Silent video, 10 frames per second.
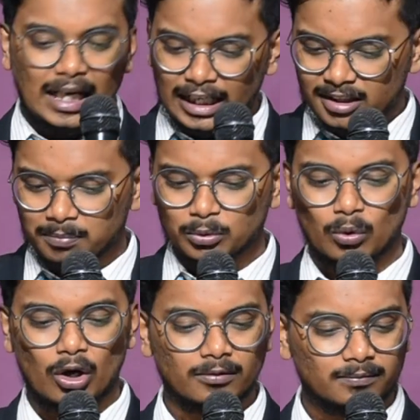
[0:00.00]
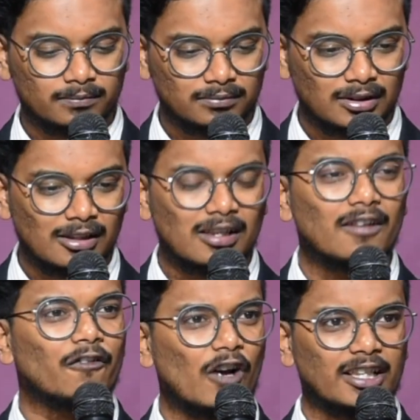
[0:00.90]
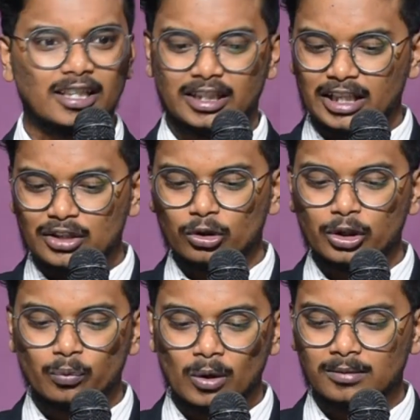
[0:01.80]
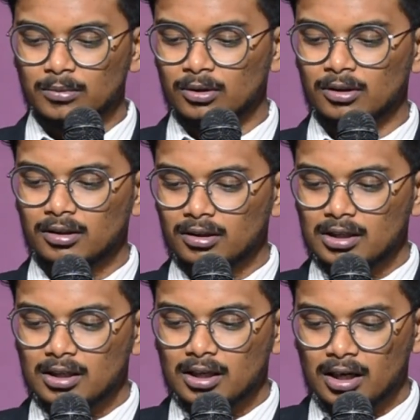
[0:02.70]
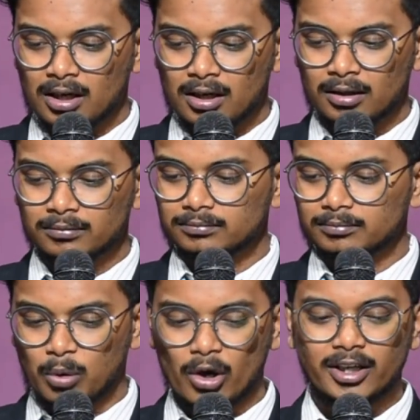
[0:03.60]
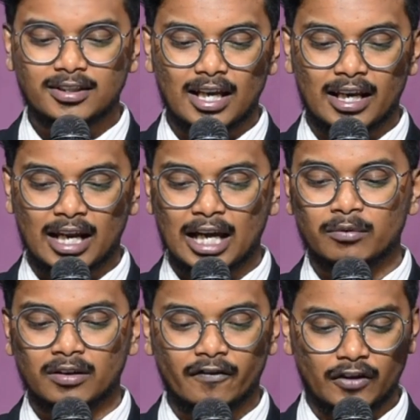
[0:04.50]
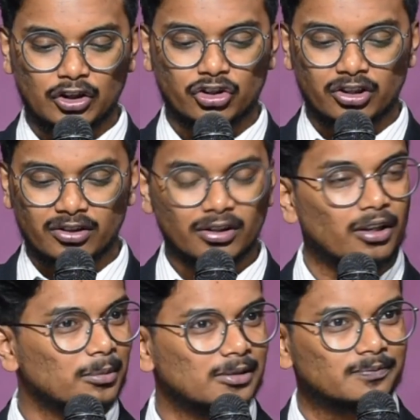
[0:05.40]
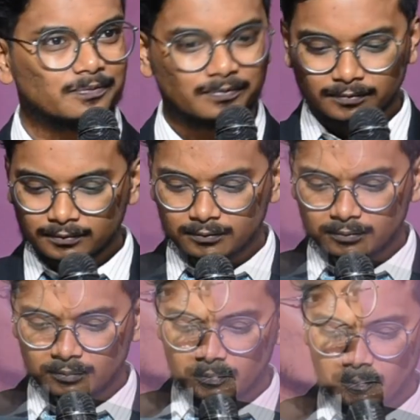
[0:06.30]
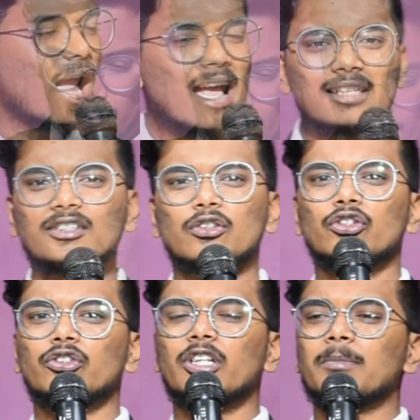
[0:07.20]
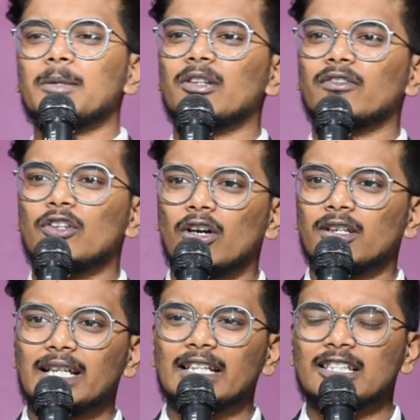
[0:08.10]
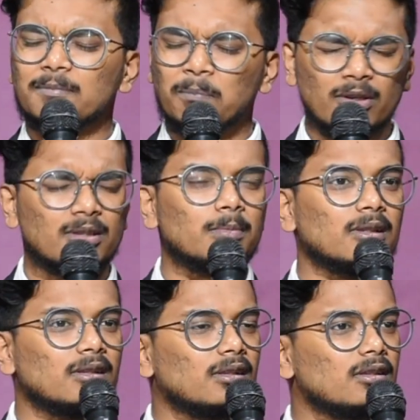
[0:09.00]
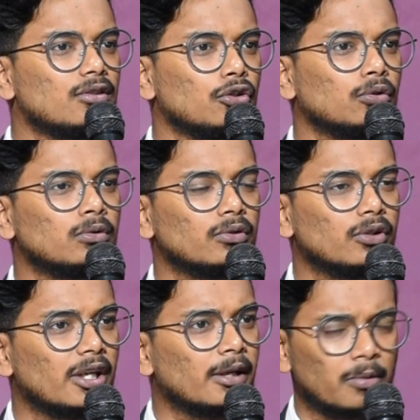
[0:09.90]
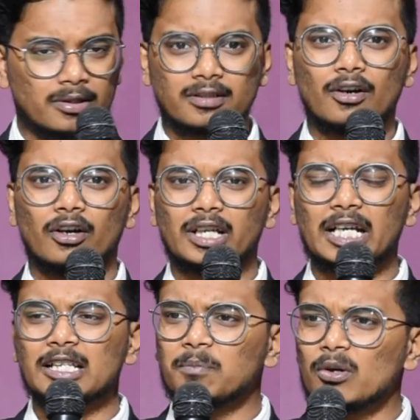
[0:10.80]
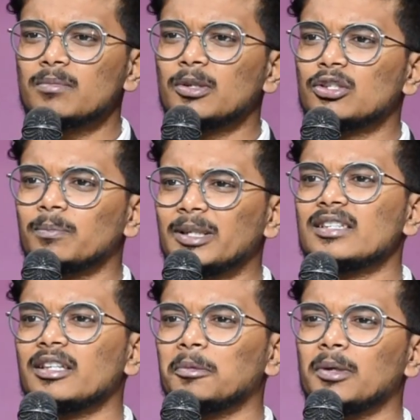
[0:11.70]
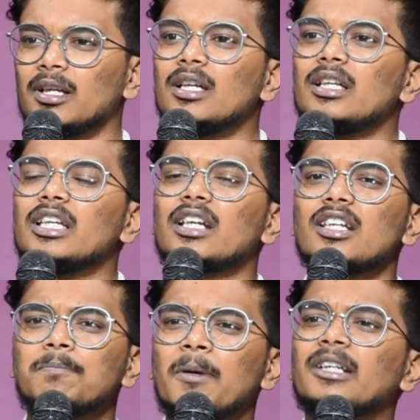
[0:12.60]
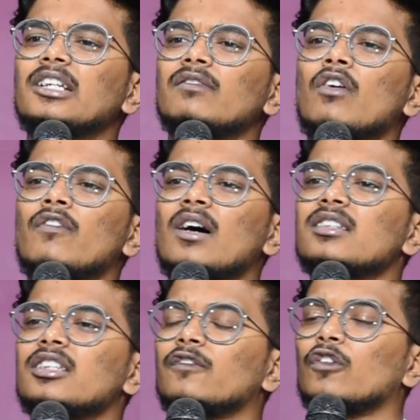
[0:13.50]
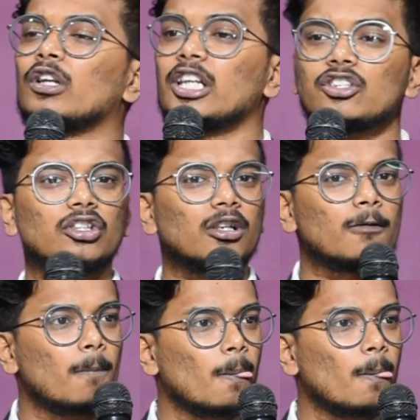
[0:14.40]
Let's move on. Finally, there's only one more point and I will finish this sermon. As I told you, dear people of God, it is possible to impress God. It is possible to please him. Irrespective of our sinful nature